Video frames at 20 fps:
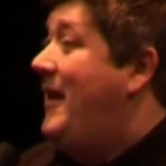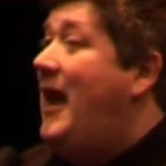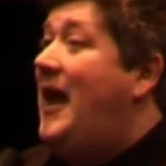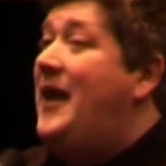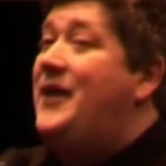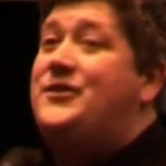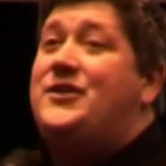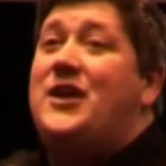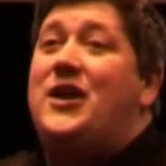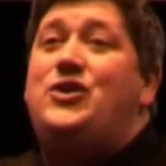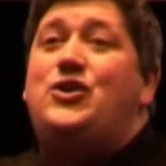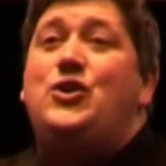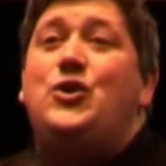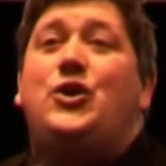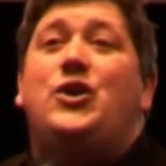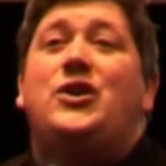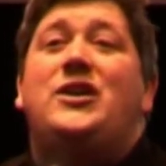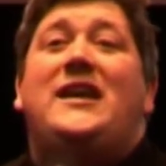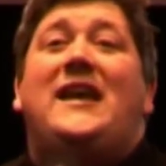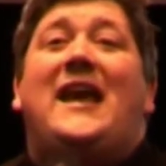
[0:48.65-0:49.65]
And he said, you
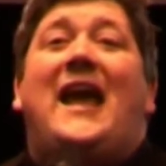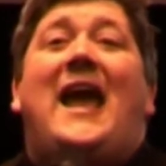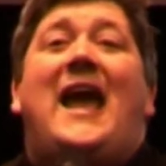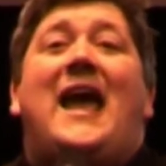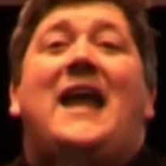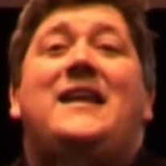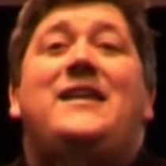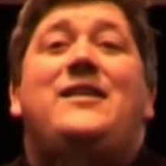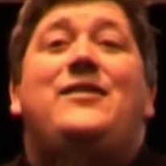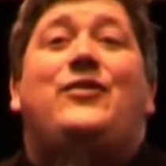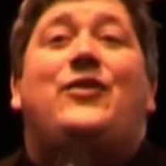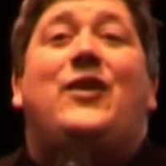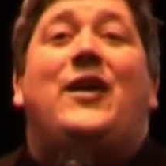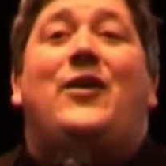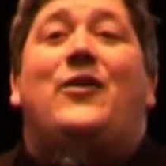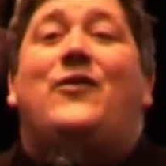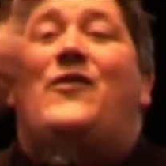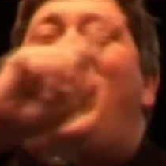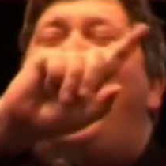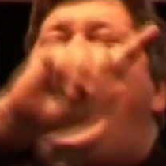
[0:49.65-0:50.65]
can eat
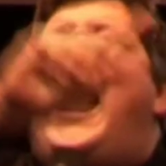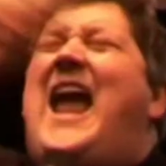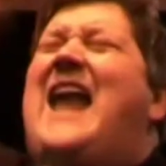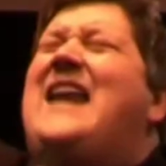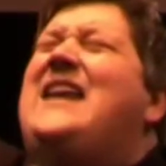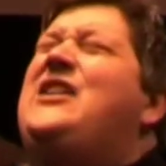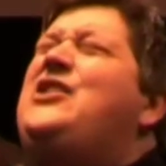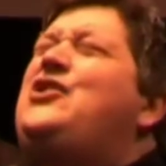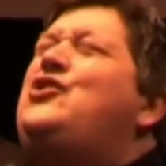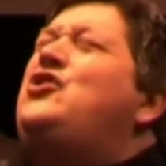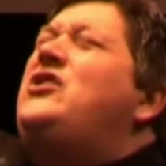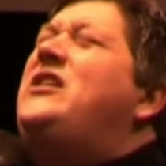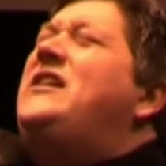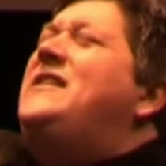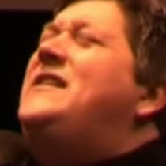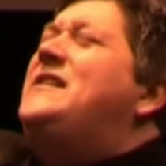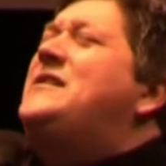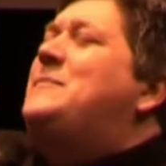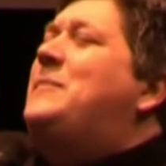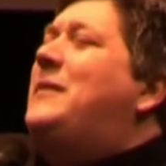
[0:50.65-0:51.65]
anything off any tree
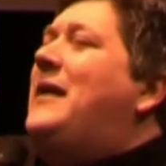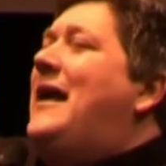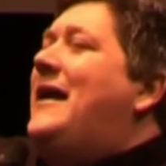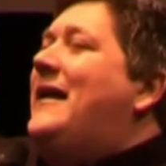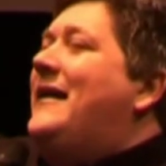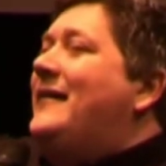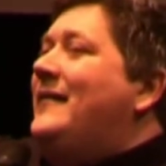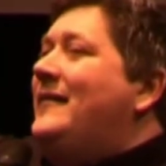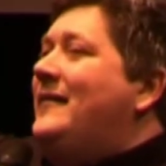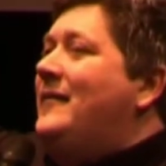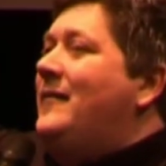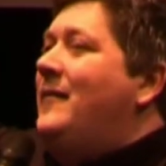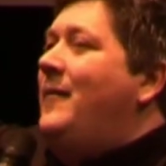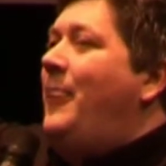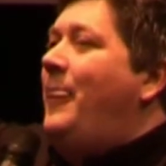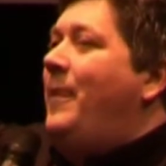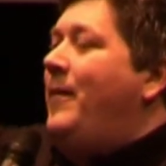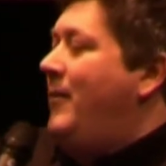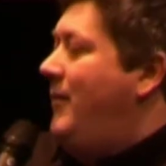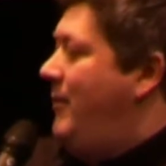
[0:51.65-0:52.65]
in this planet,
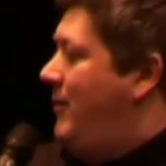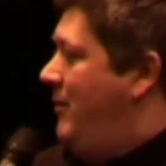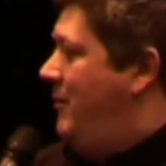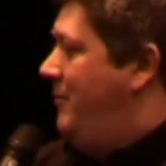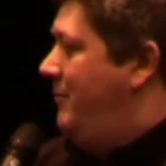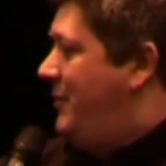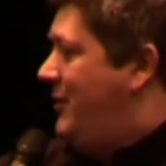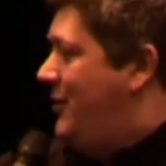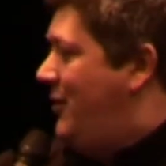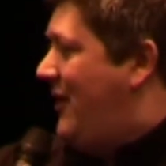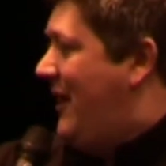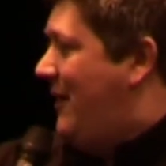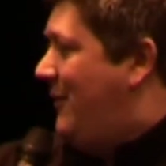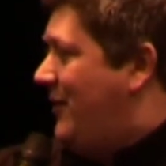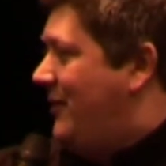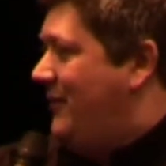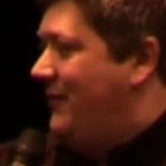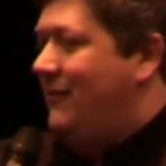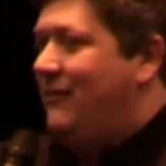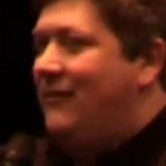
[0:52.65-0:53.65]
but not that
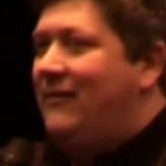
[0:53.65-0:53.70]
one.